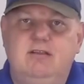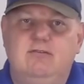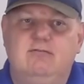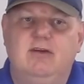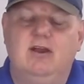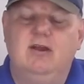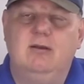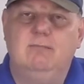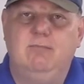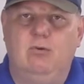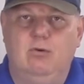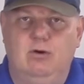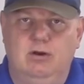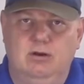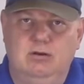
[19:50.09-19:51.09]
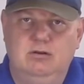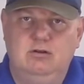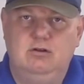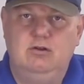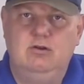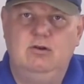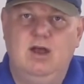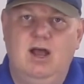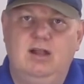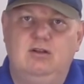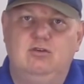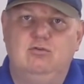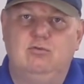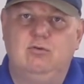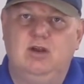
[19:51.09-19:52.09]
is very important. Do not
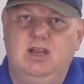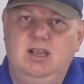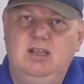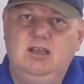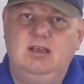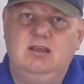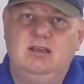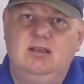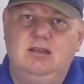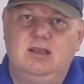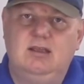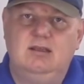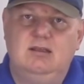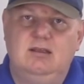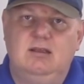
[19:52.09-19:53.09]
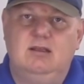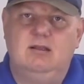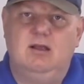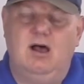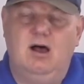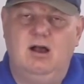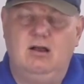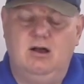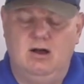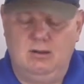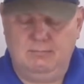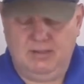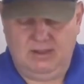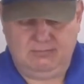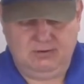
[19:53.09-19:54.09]
drink alcohol
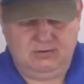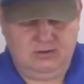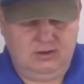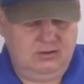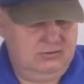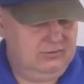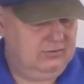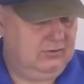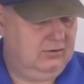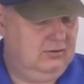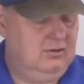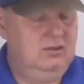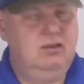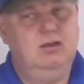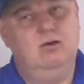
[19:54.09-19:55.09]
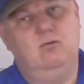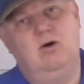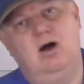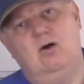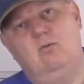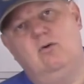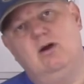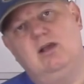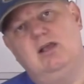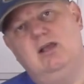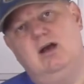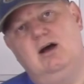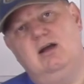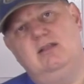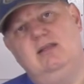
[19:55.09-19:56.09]
beverages while working
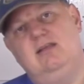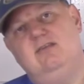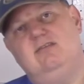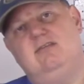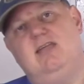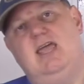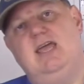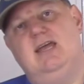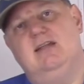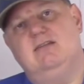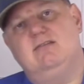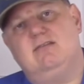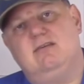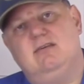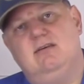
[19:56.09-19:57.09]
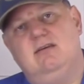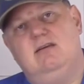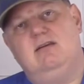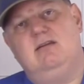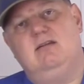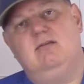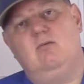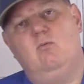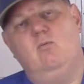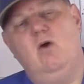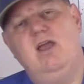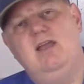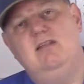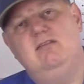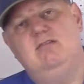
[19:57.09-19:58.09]
on these stands.
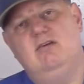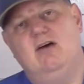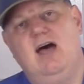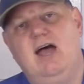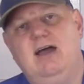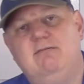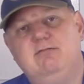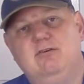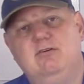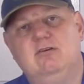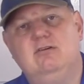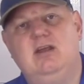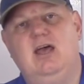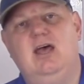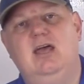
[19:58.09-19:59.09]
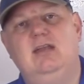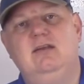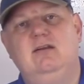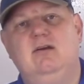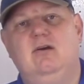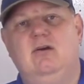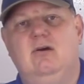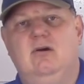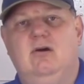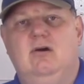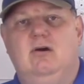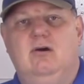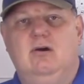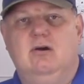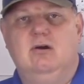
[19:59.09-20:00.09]
Wait until after you're done
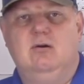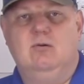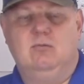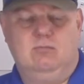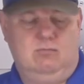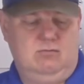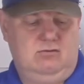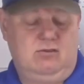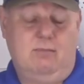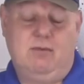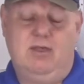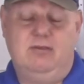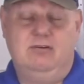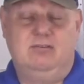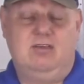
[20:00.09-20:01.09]
or some other